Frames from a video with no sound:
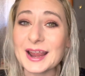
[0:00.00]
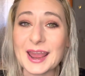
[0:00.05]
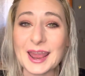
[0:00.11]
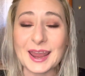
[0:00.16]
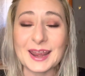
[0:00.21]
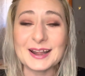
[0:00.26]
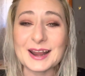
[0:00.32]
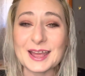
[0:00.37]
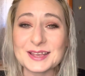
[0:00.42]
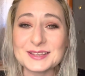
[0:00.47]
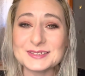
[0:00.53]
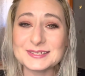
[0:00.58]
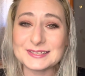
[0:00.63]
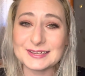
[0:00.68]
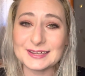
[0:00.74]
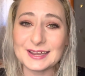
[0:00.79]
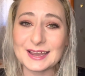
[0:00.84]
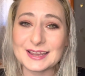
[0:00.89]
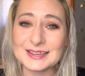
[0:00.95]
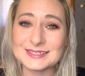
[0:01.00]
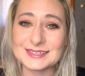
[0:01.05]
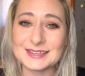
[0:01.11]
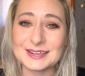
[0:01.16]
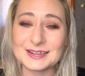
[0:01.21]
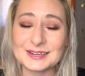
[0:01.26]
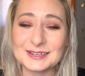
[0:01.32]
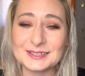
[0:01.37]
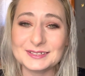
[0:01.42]
and I'll see you guys
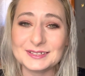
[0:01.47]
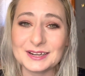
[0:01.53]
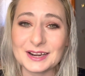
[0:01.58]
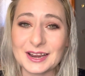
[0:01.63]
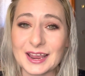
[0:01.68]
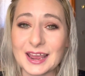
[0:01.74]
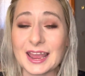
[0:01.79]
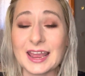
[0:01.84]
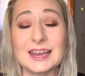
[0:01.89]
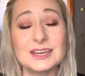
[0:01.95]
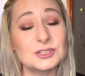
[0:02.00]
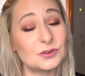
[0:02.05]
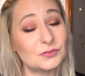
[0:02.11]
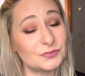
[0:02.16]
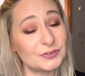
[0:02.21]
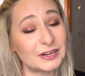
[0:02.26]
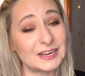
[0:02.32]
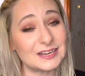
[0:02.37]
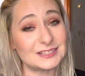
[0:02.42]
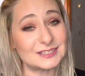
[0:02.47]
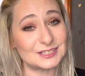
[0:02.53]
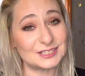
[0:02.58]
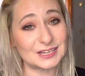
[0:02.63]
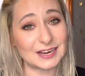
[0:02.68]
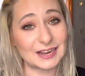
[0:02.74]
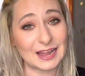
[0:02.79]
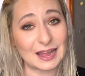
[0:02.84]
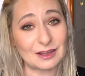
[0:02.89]
later. And don't forget to
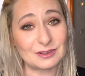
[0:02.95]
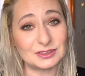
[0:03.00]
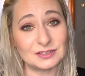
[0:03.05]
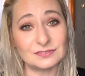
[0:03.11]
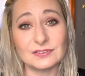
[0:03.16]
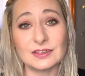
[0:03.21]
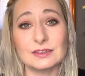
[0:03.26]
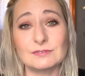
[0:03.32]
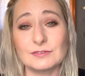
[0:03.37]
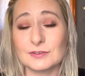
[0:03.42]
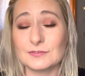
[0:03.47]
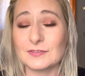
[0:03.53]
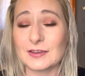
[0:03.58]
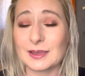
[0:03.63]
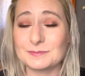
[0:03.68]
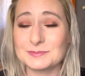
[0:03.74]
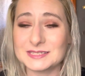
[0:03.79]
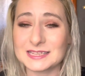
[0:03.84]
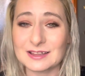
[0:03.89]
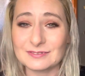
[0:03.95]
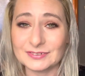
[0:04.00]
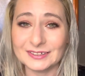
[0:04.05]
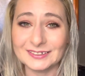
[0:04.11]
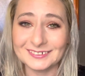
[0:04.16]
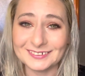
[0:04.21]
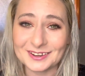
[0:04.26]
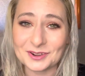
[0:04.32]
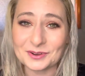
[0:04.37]
check out the Faithful Fab
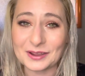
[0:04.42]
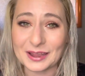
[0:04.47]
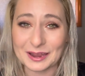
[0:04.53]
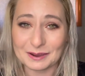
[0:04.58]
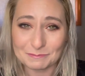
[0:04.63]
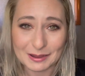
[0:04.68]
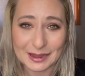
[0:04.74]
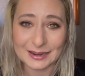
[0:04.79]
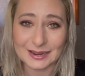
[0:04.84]
7. Okay, bye